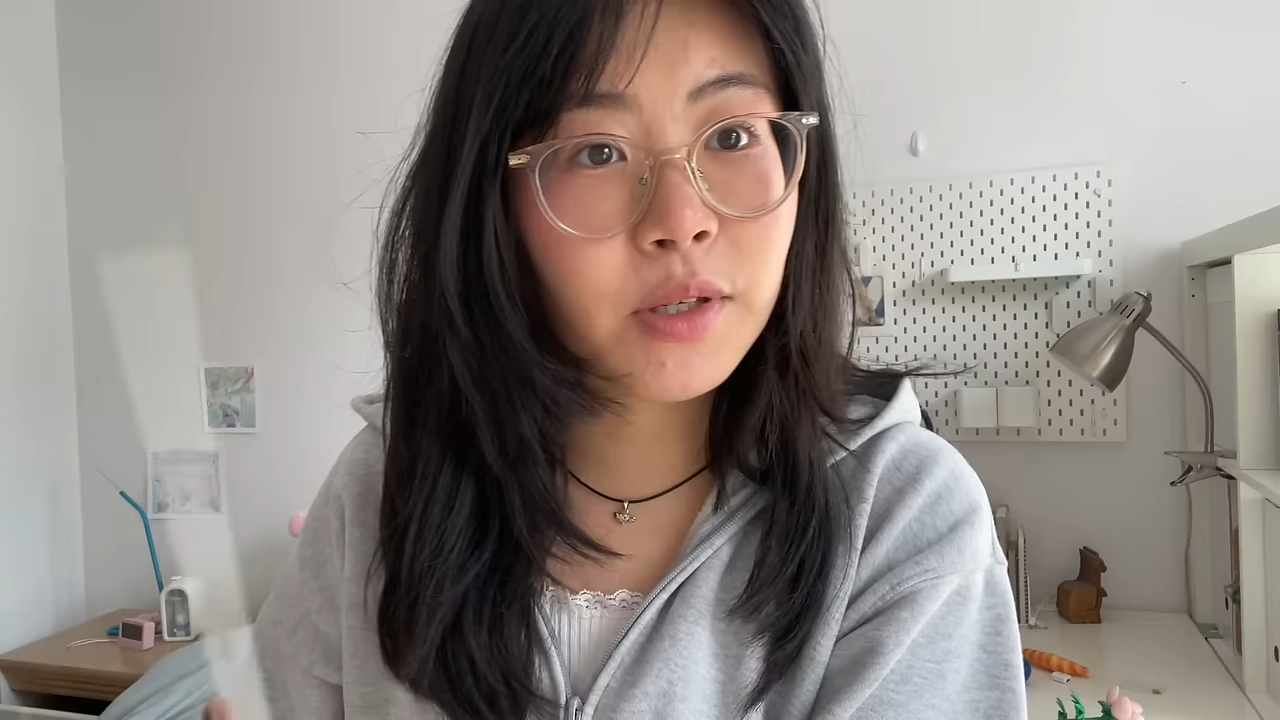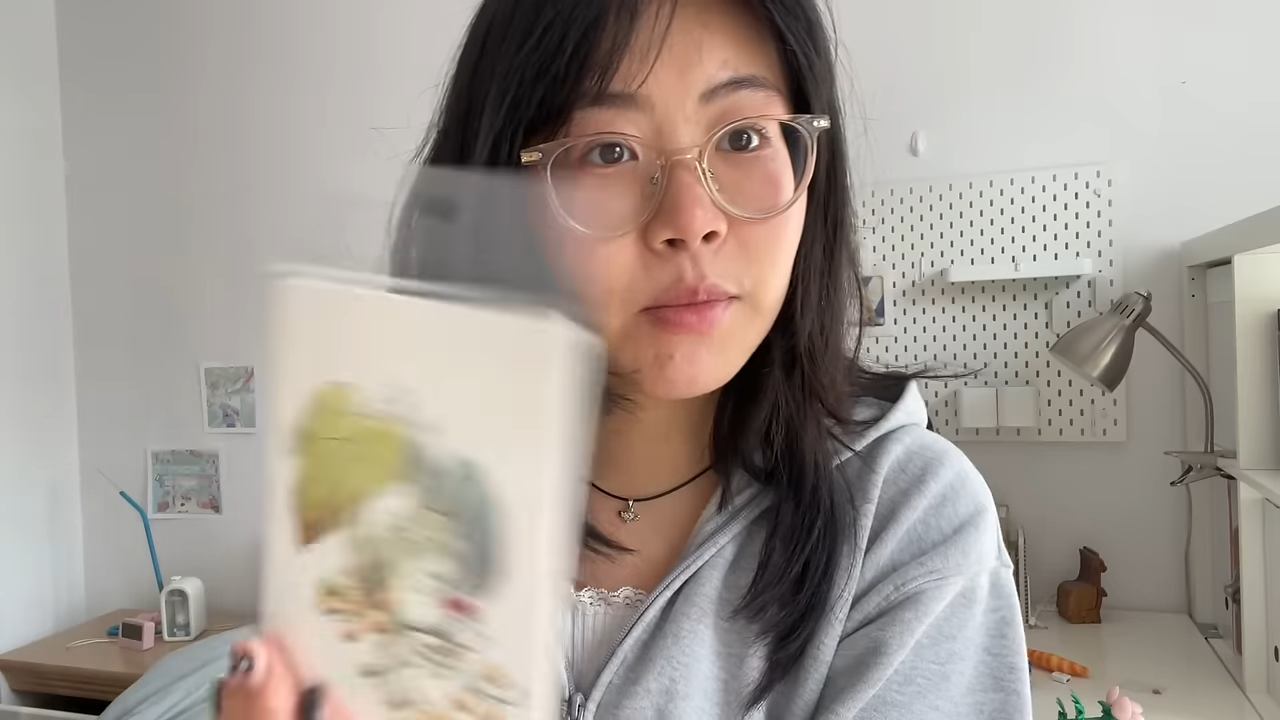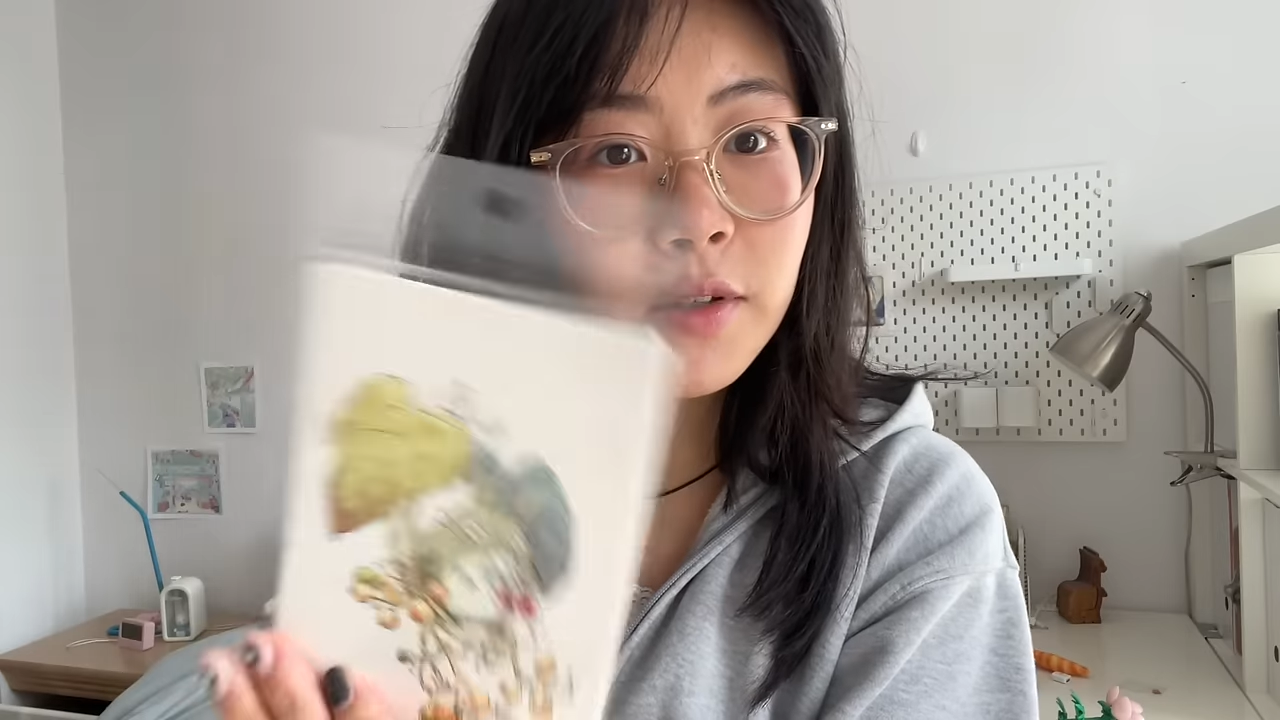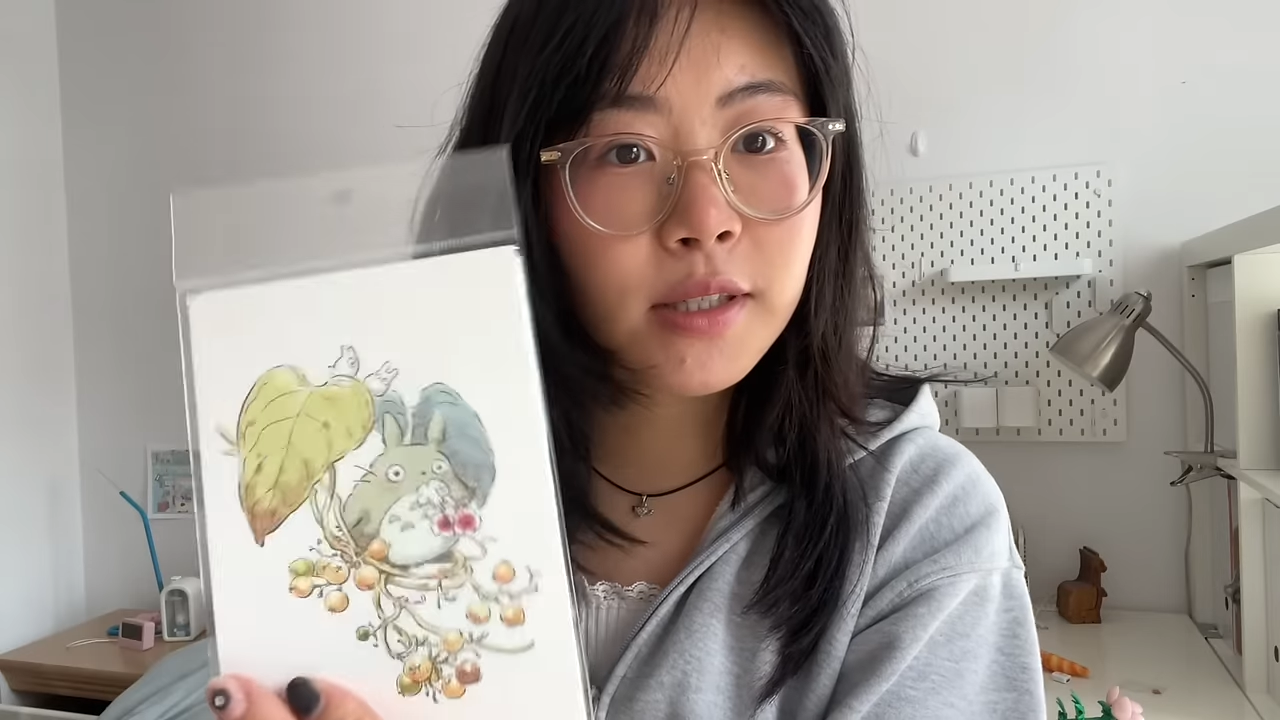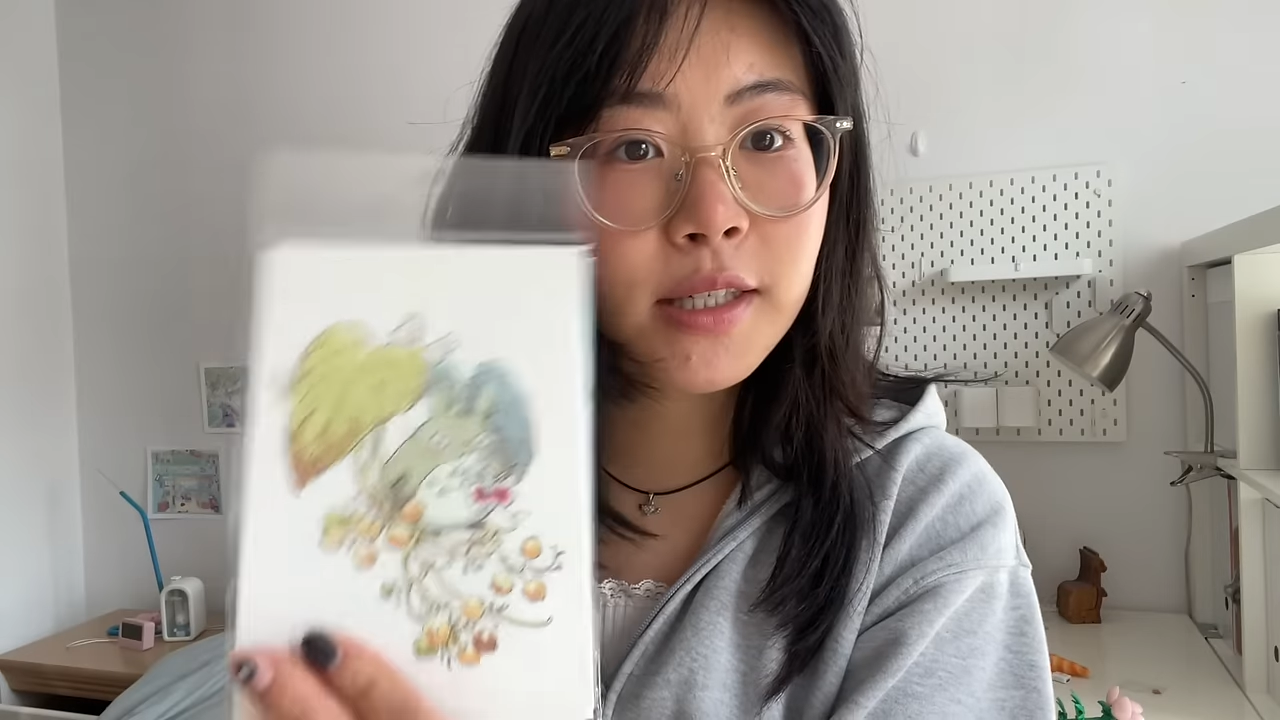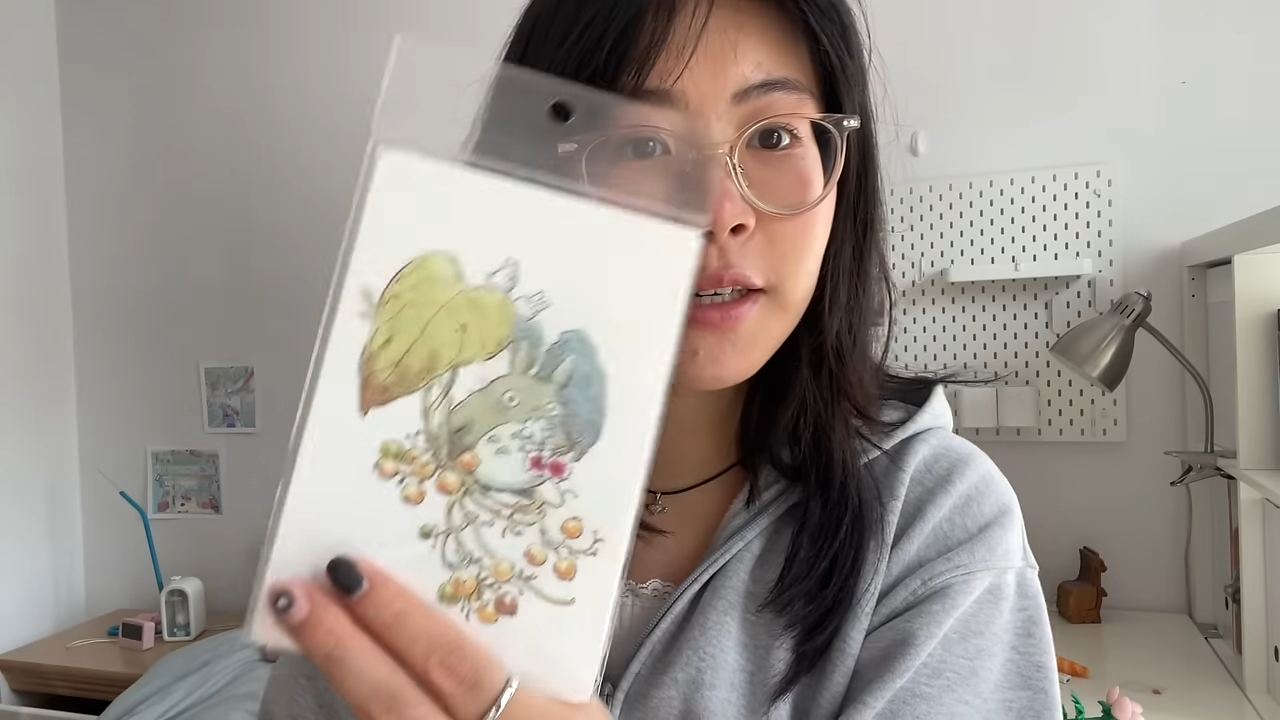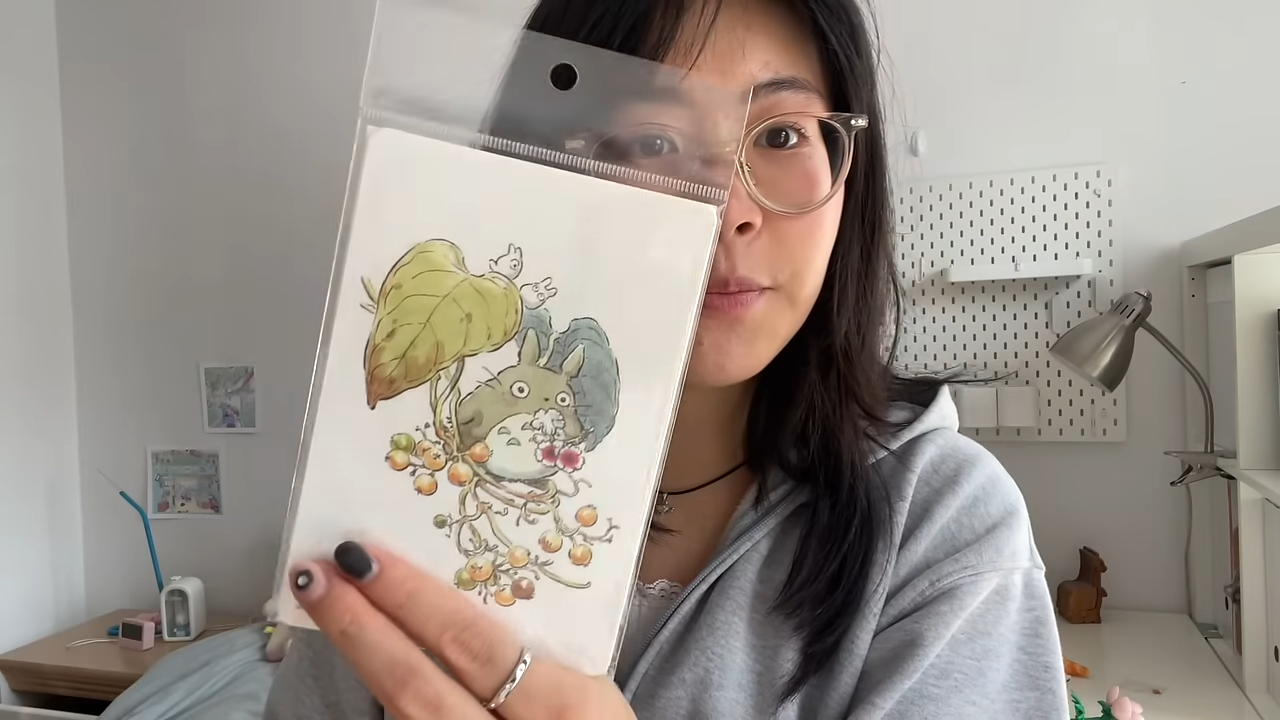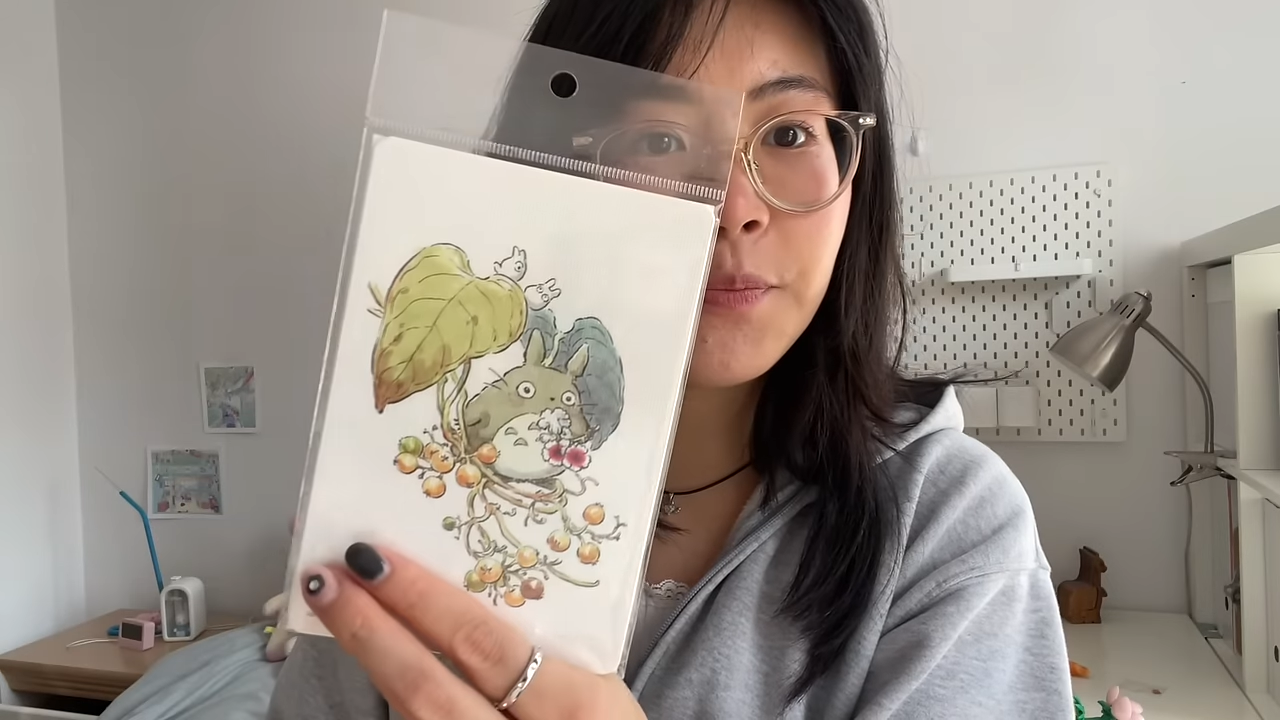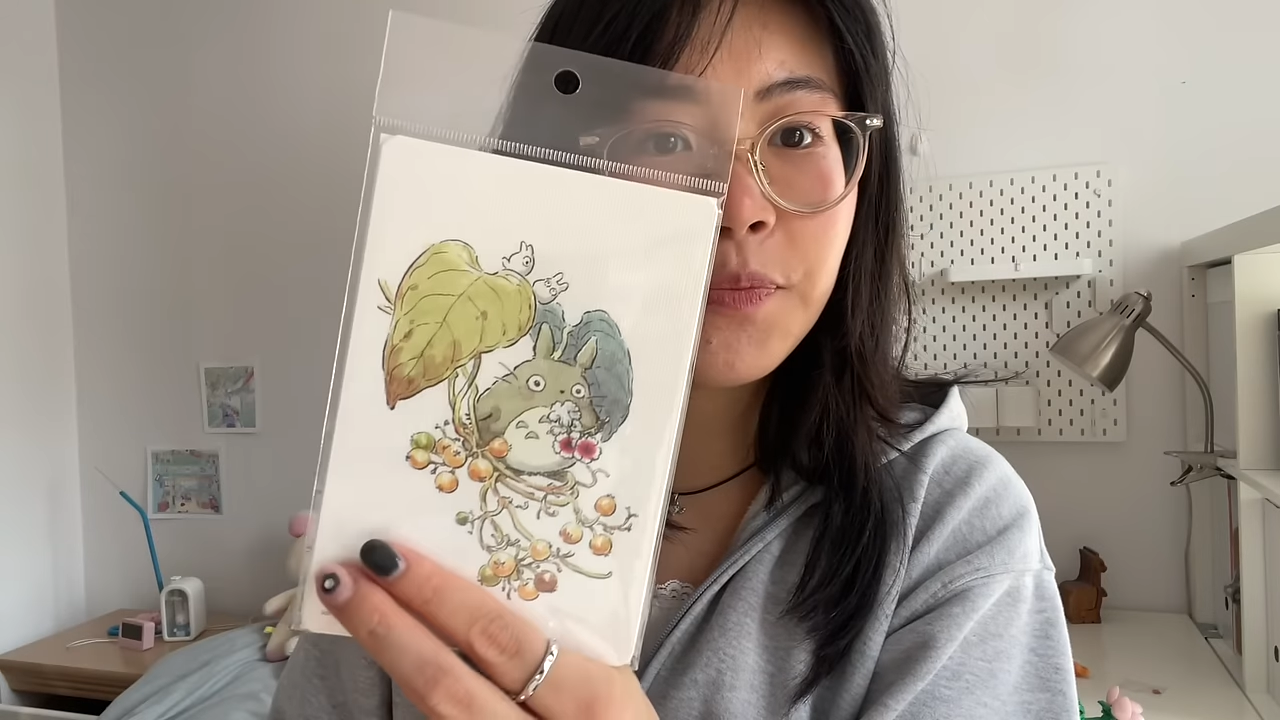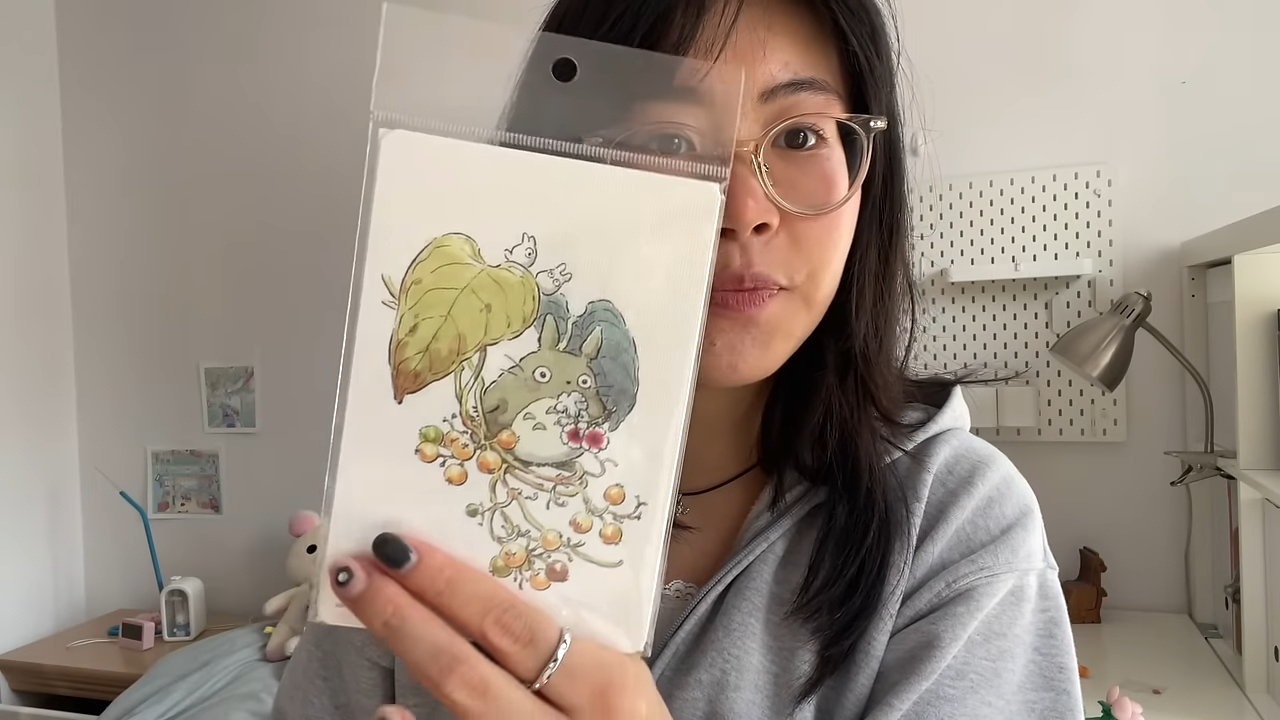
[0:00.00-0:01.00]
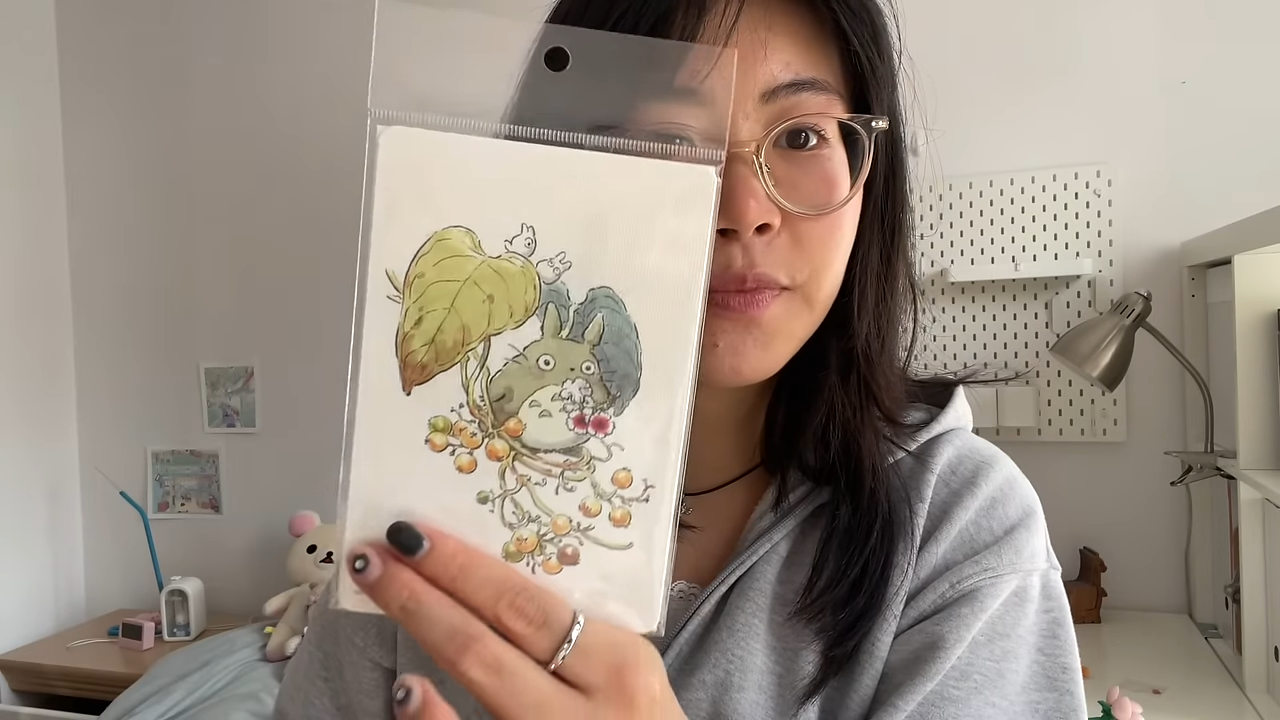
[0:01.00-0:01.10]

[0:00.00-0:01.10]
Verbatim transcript: Museum.